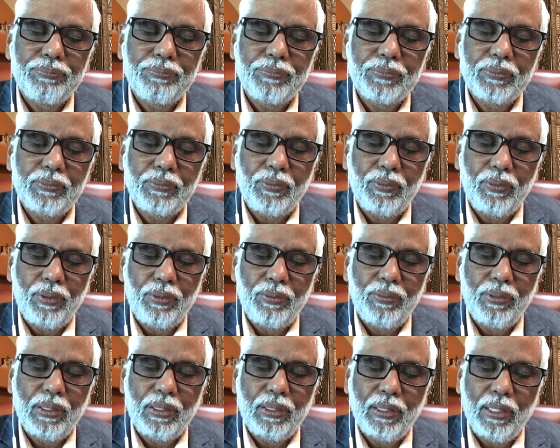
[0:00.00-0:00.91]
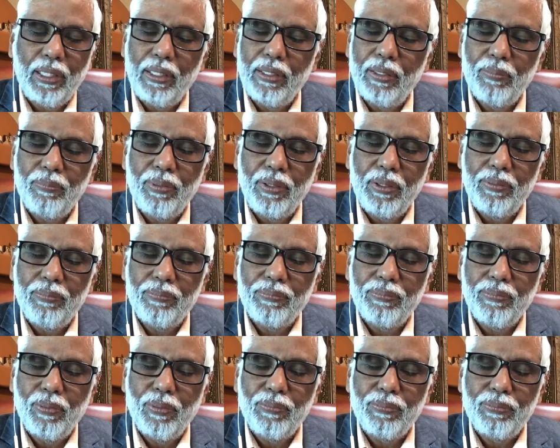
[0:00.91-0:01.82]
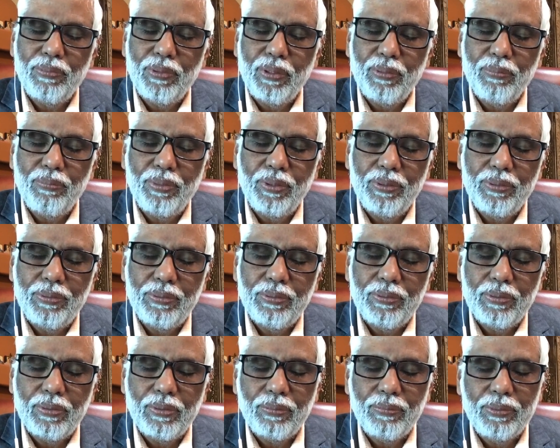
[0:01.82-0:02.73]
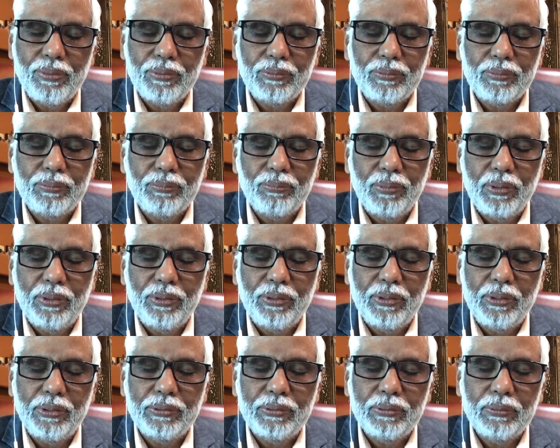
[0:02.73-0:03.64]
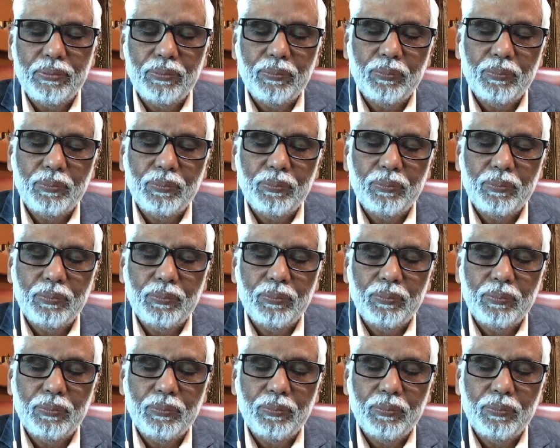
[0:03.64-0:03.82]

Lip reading: so that you can get the full benefit of this meditation.